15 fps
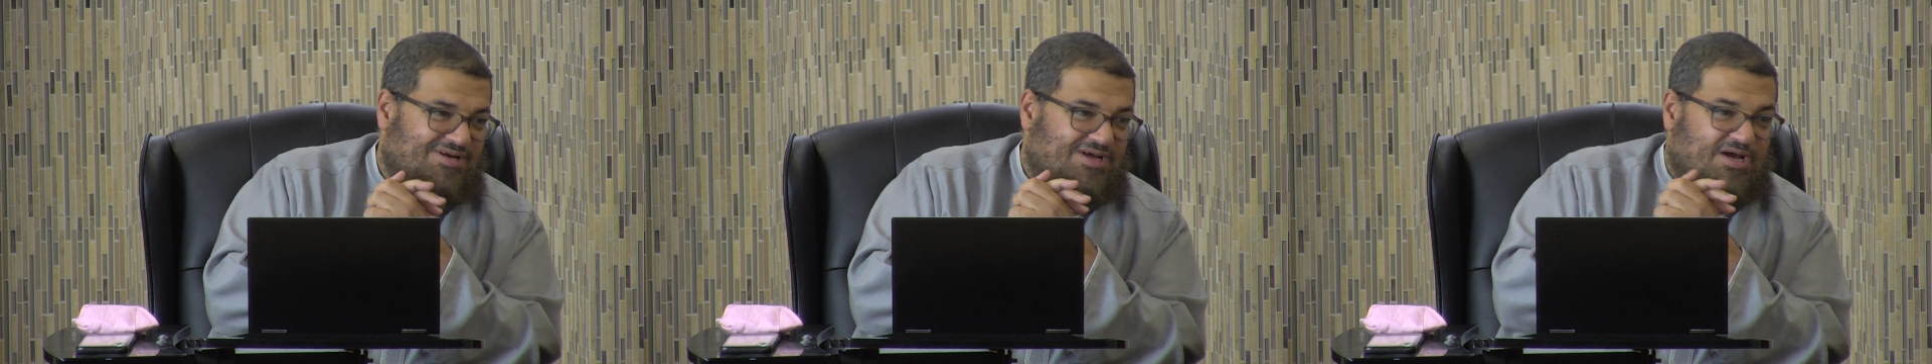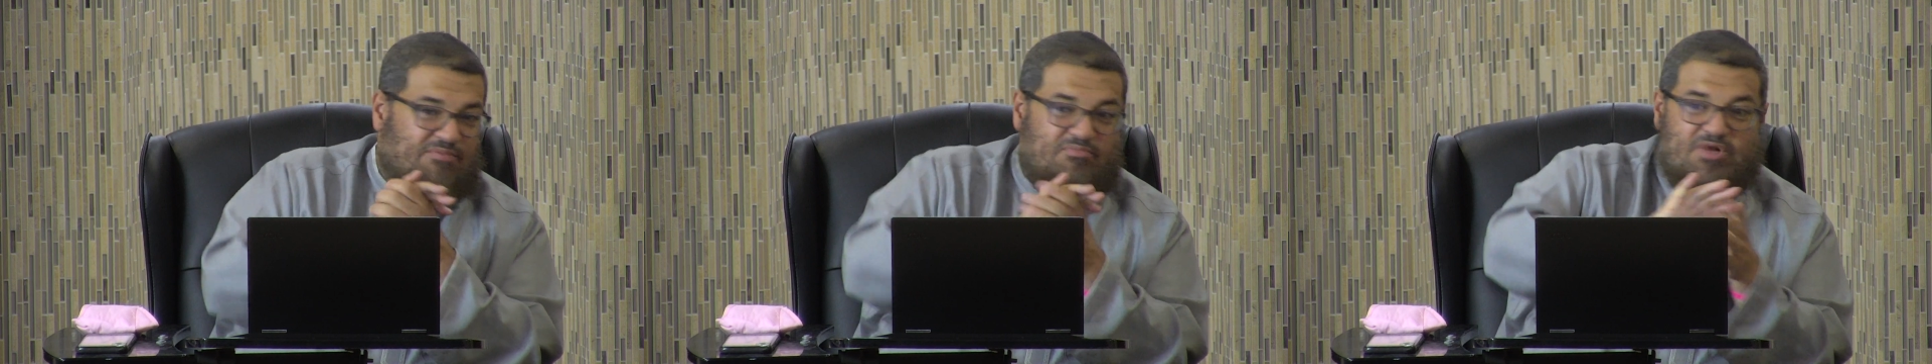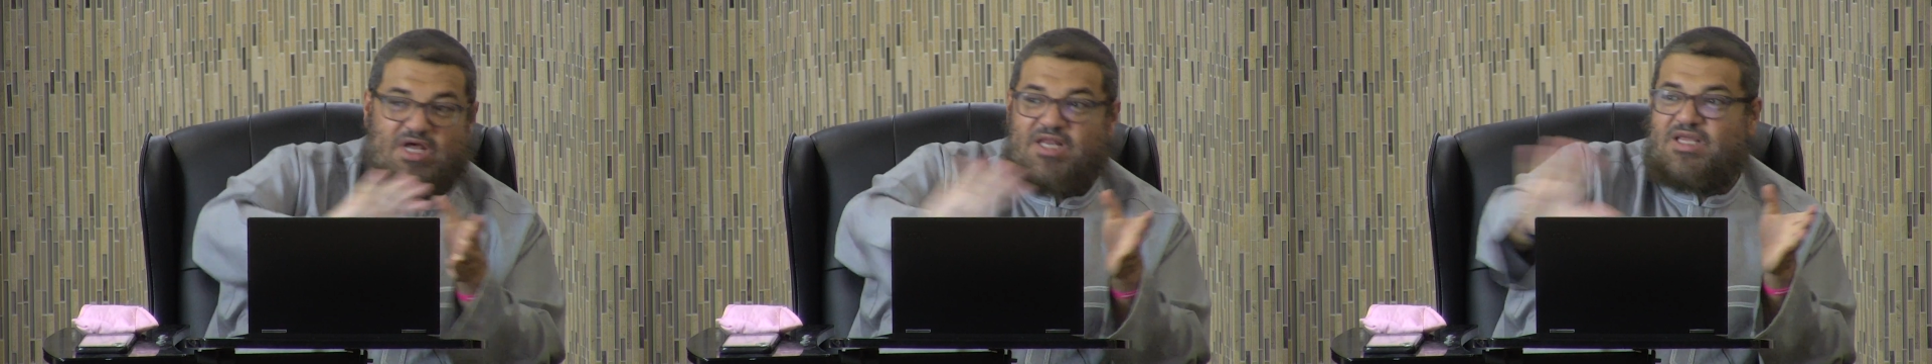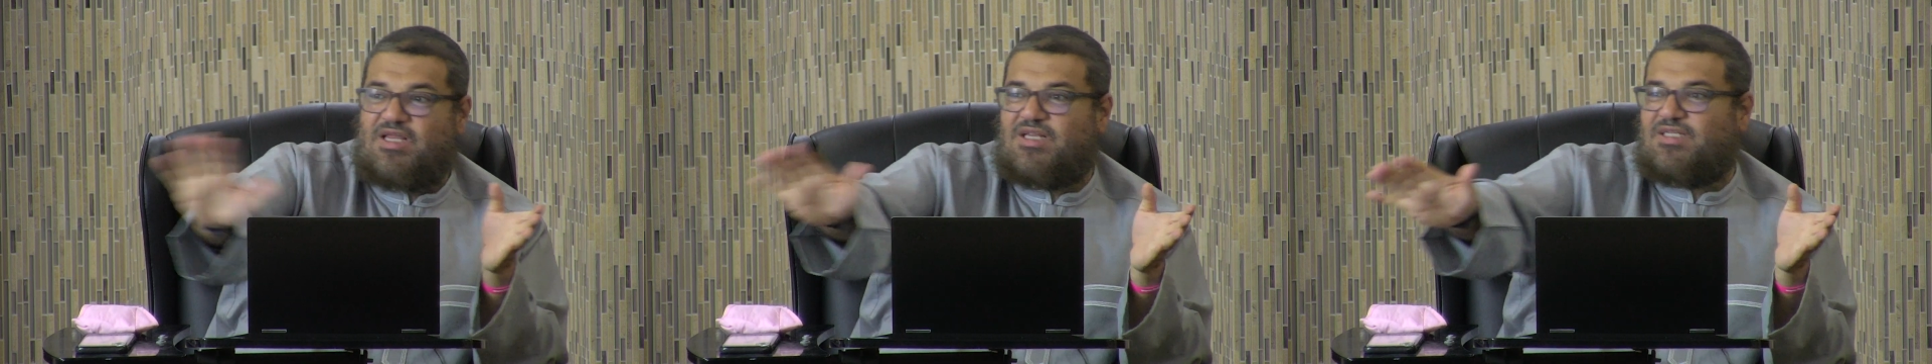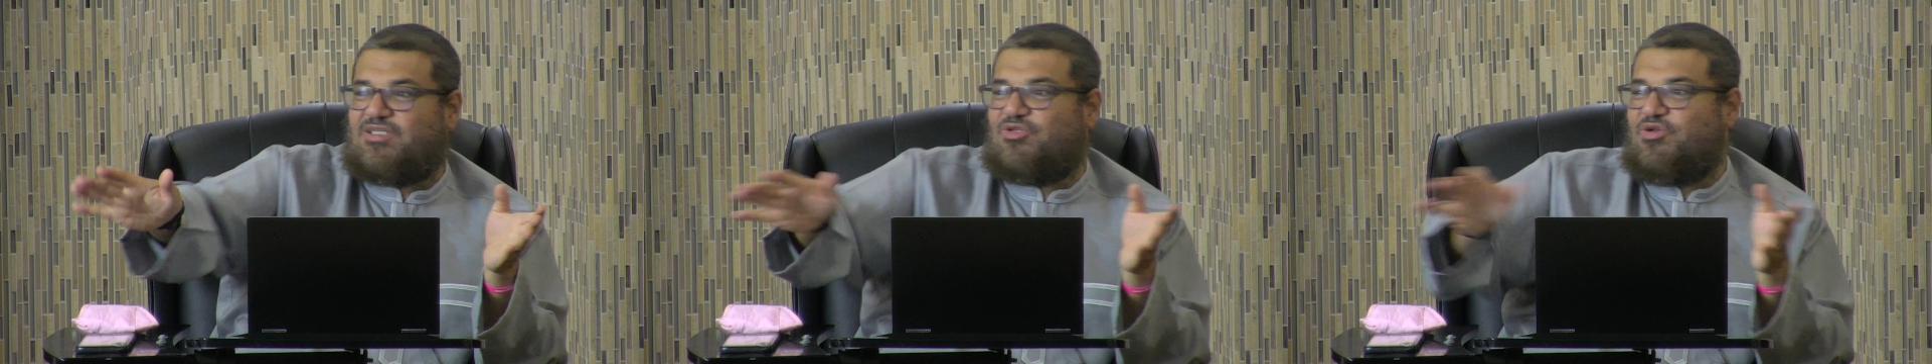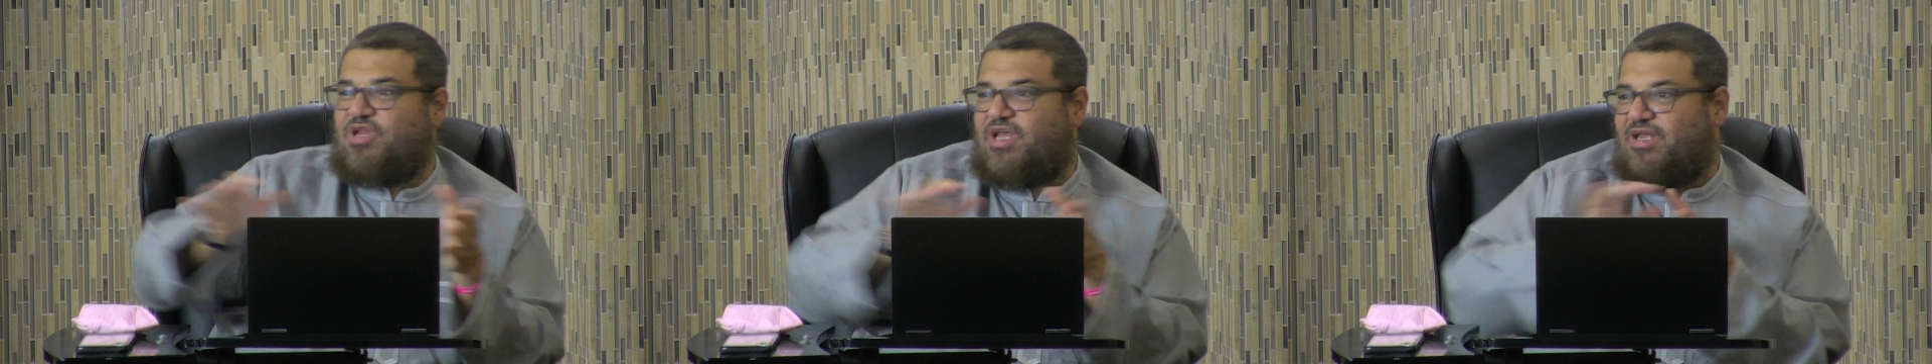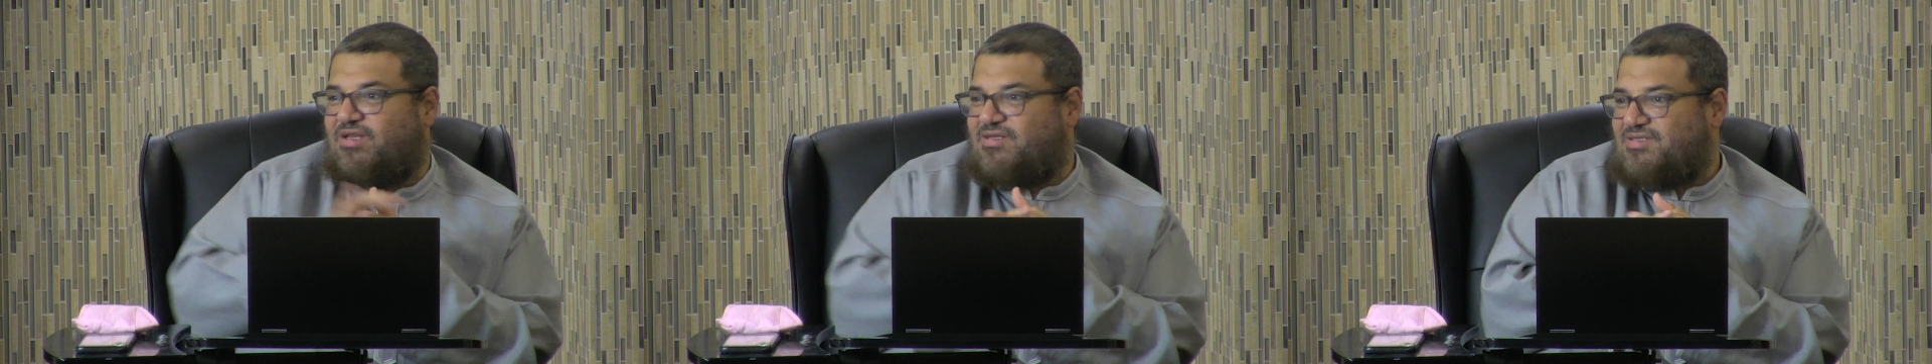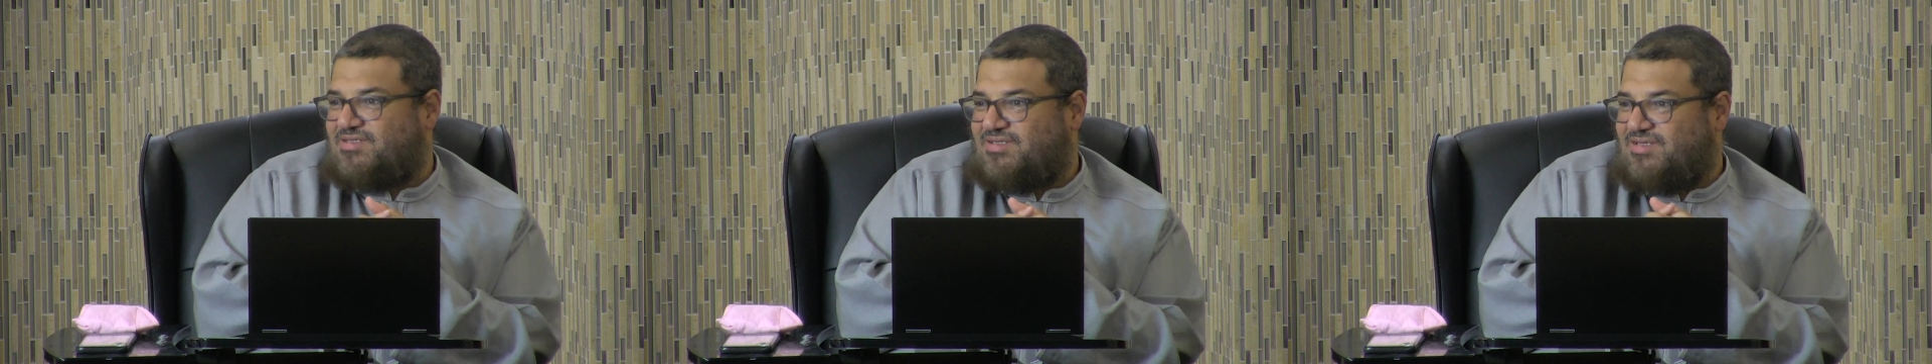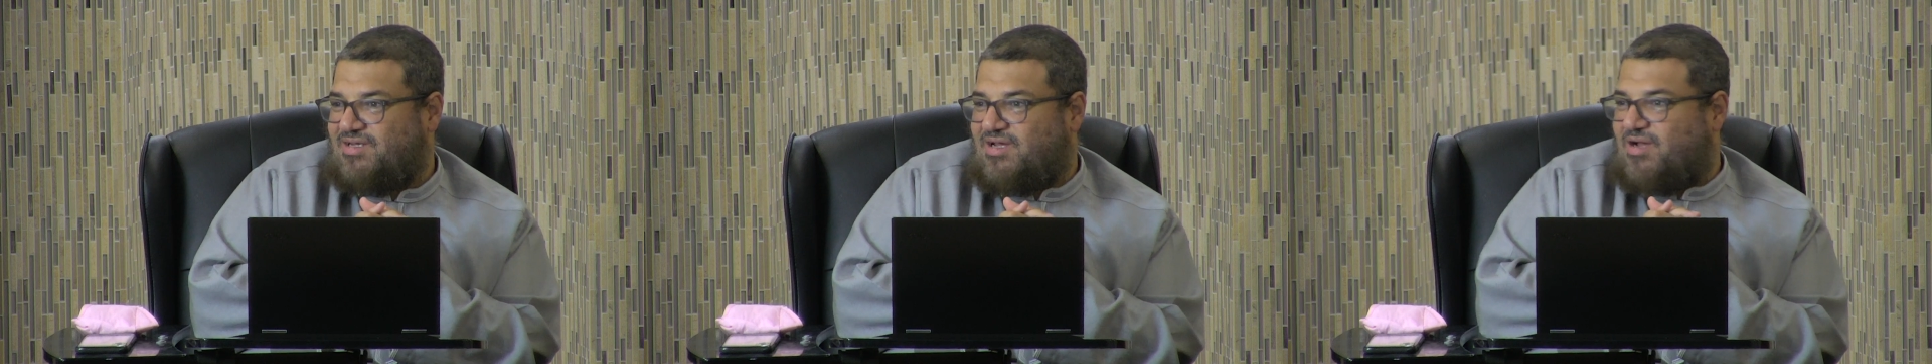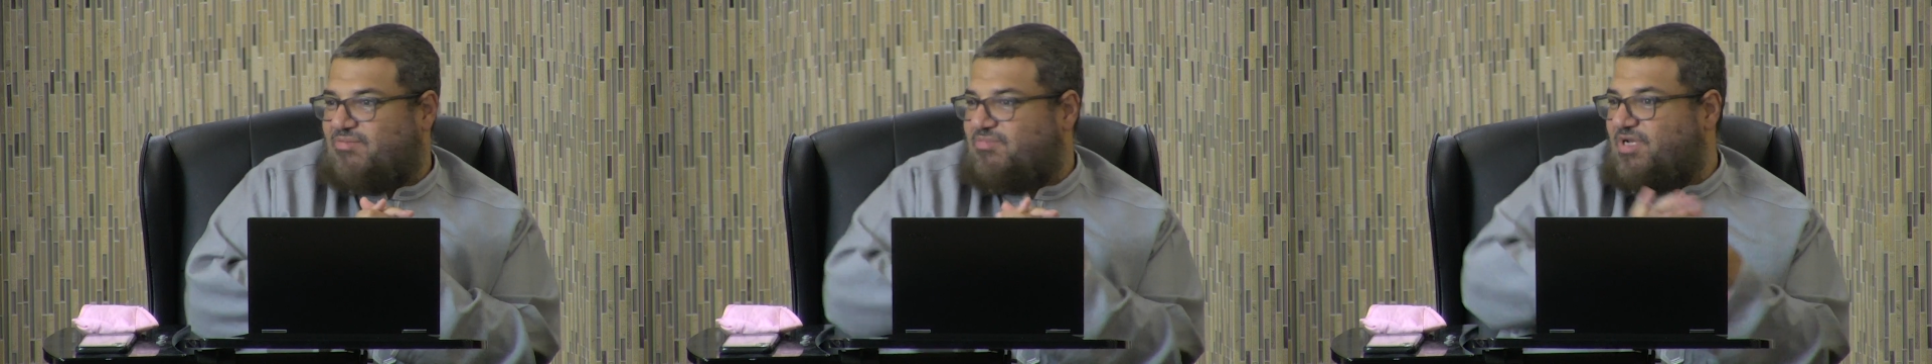I'm not going to donate.
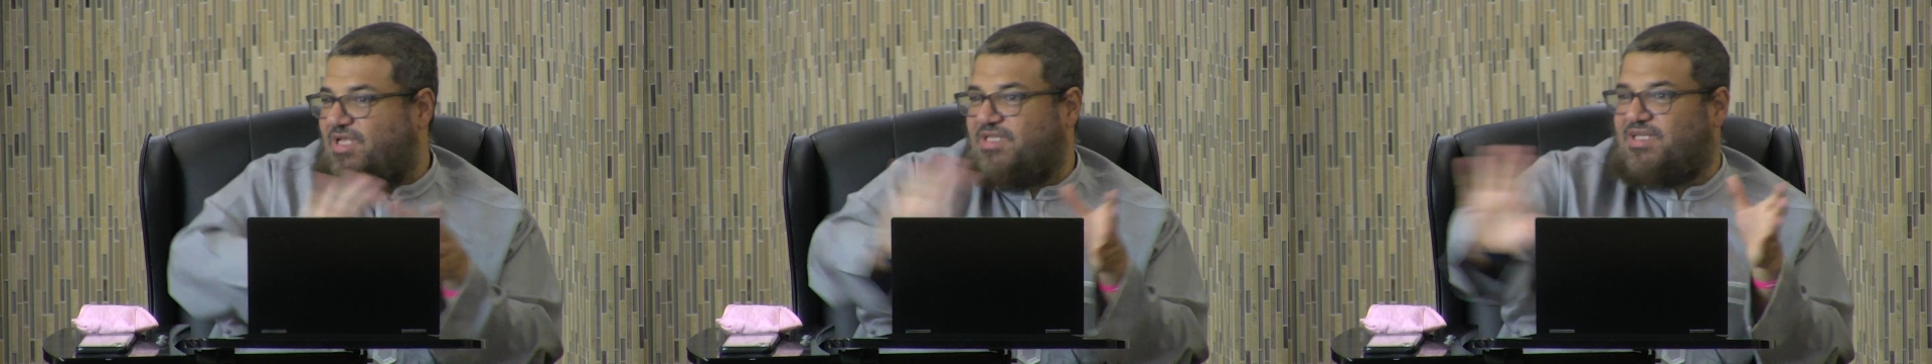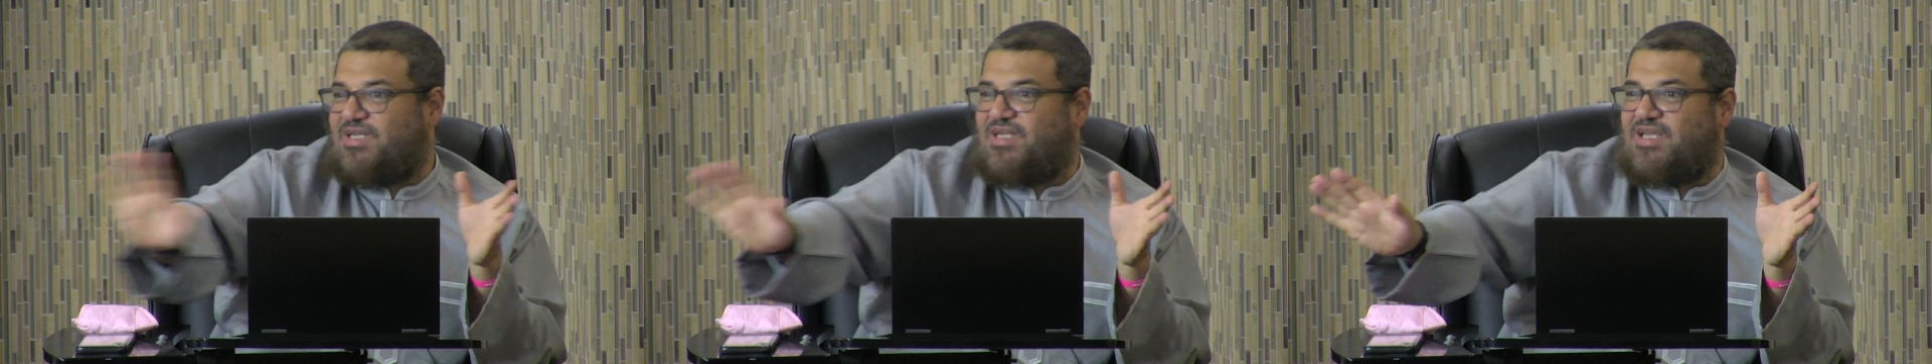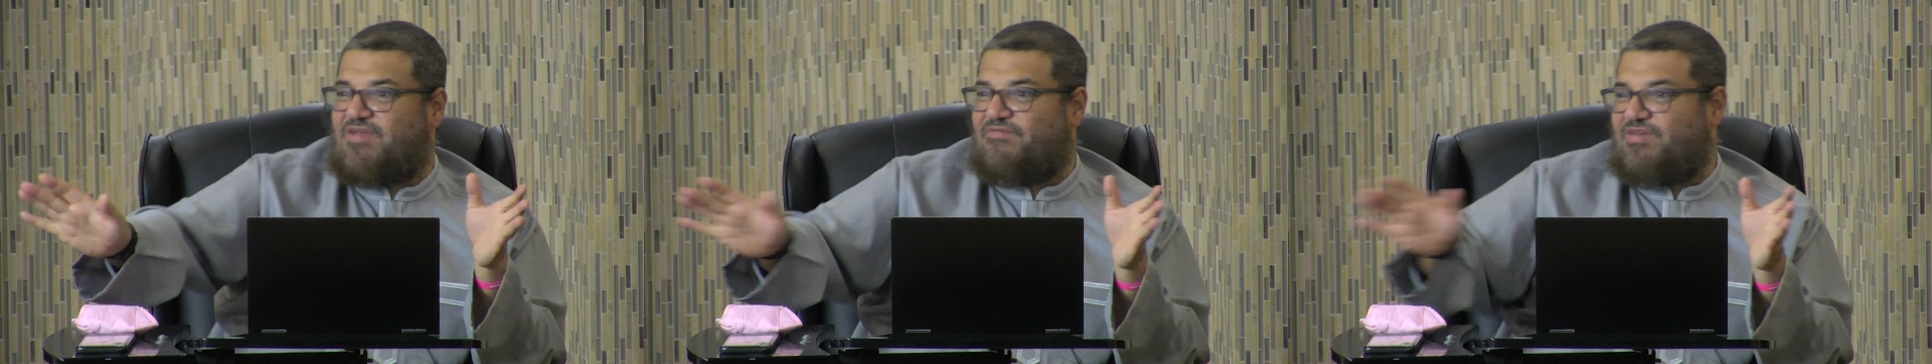I'm not going to give